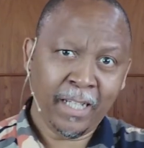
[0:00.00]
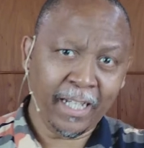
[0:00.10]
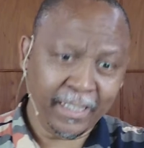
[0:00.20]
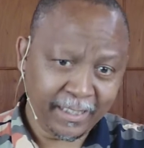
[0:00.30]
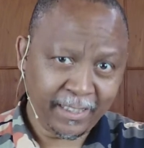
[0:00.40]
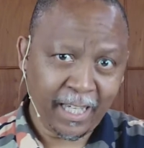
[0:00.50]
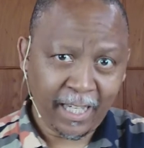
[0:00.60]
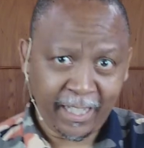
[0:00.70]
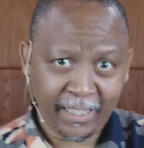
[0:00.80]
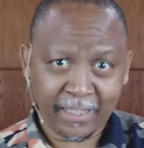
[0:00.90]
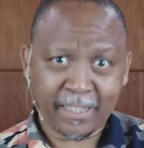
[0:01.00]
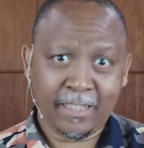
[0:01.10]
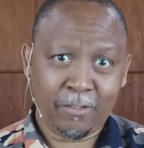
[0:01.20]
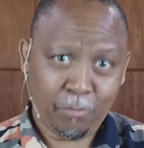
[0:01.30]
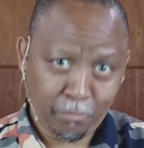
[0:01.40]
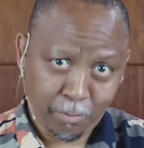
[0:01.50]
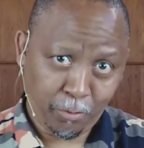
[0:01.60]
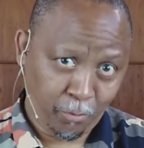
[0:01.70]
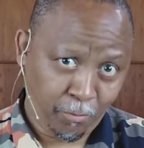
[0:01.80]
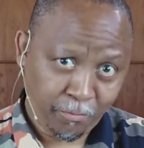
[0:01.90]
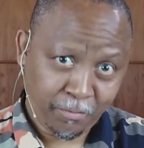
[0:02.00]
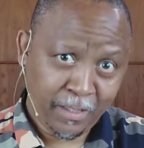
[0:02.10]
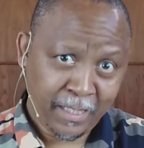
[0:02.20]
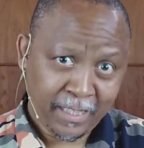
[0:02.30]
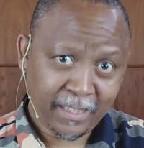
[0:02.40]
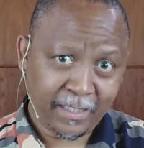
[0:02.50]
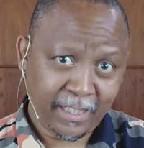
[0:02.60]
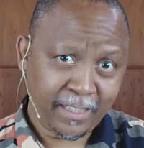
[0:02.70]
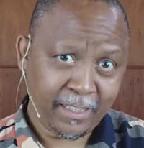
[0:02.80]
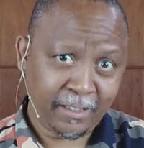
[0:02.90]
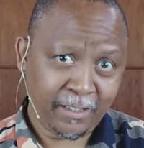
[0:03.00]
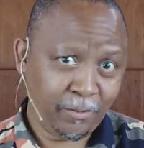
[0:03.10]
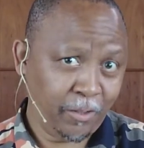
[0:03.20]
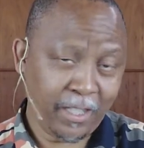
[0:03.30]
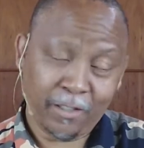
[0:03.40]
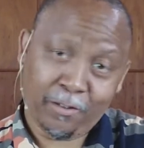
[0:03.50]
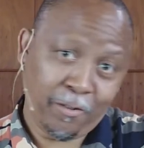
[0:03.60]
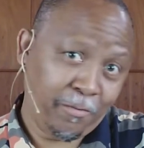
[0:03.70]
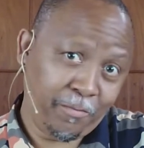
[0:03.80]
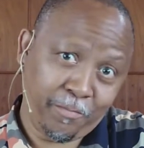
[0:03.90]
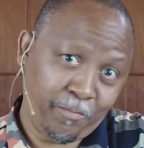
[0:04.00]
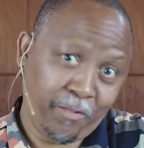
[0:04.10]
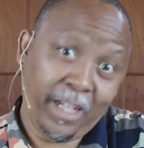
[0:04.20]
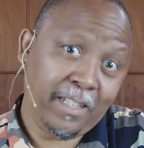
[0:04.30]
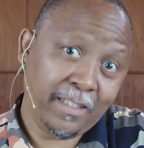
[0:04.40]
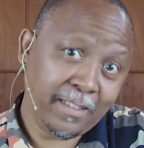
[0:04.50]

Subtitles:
And in the end, it will prove that you had no faith.